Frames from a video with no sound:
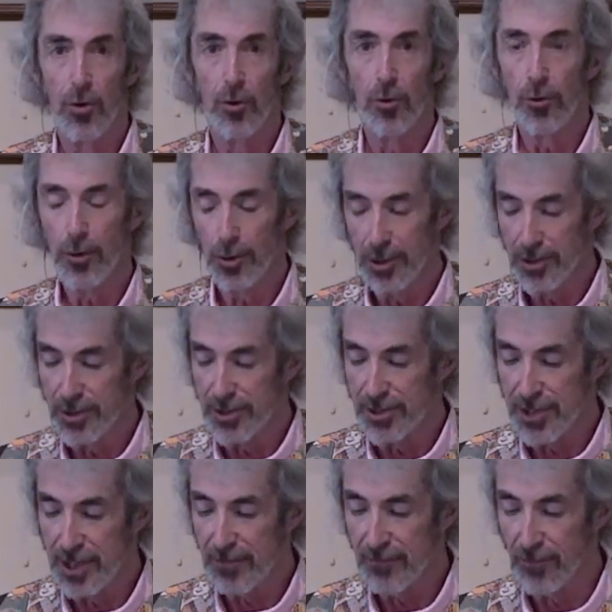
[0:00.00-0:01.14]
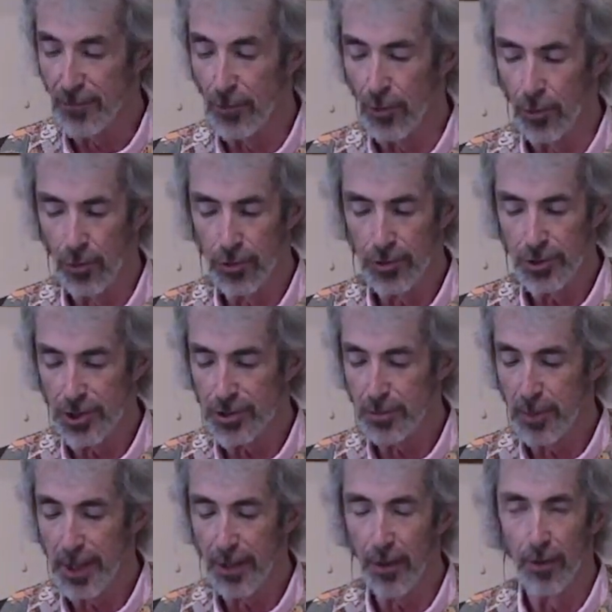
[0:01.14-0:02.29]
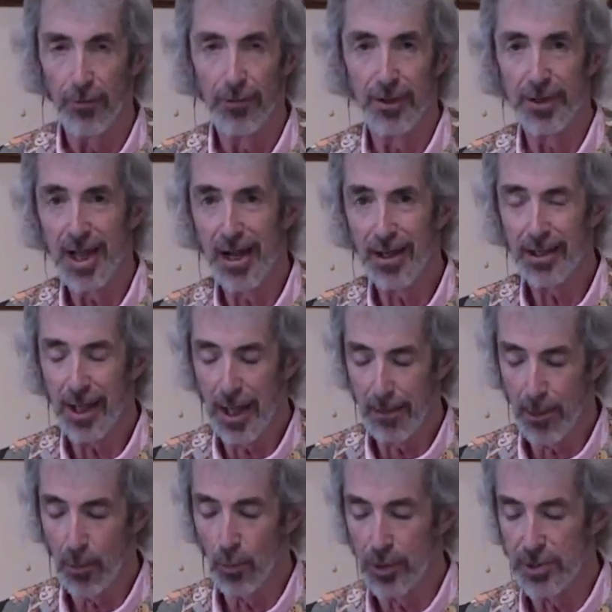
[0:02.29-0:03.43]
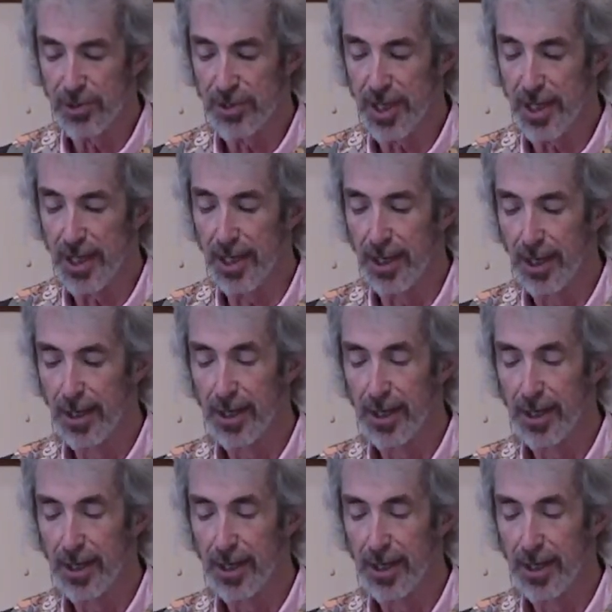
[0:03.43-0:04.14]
or deceitful or judgmental. The Dalai Lama once said,